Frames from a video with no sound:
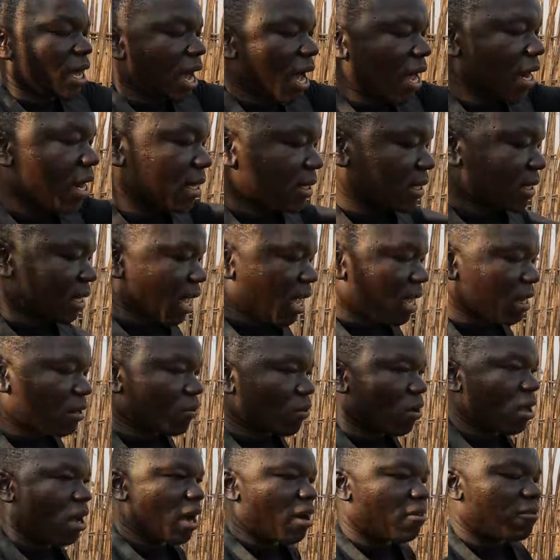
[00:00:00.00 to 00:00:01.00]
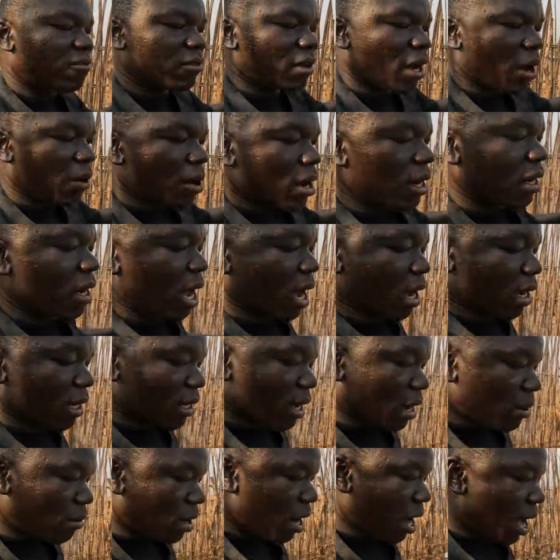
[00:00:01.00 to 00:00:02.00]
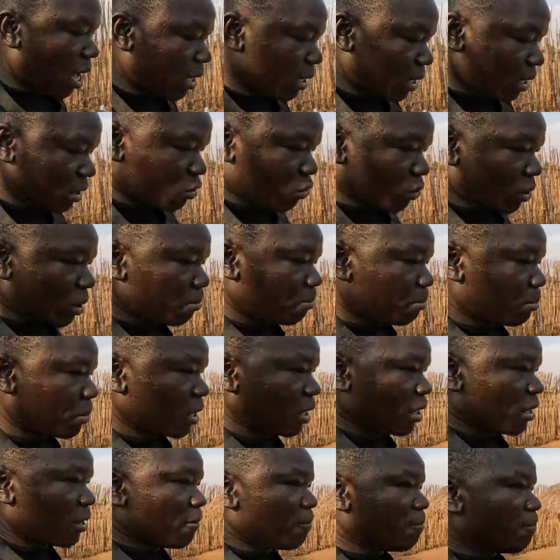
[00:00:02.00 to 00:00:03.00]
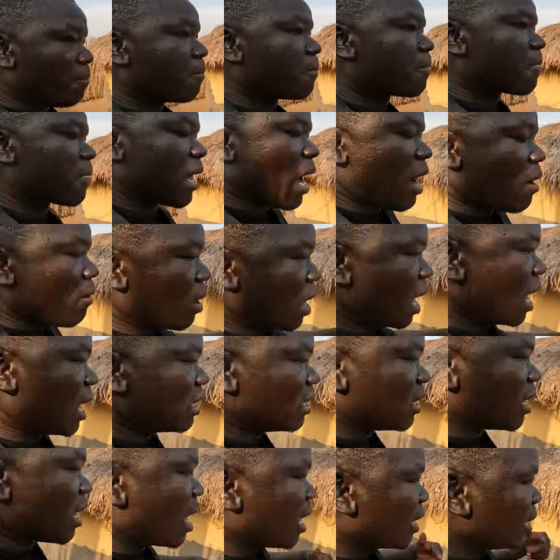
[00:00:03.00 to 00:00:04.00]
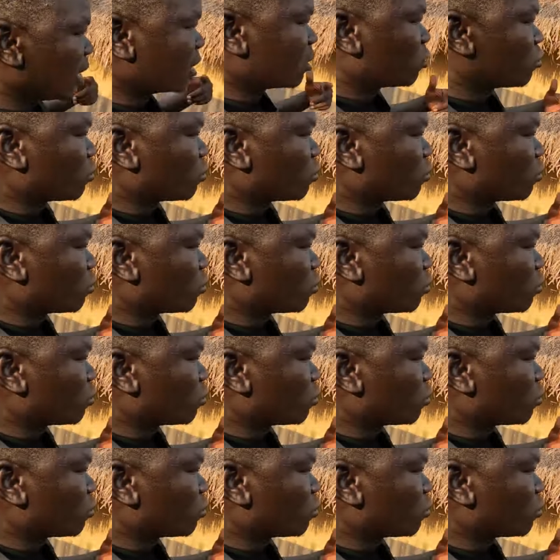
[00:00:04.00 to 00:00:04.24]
the other side, we have our our other trip, our other other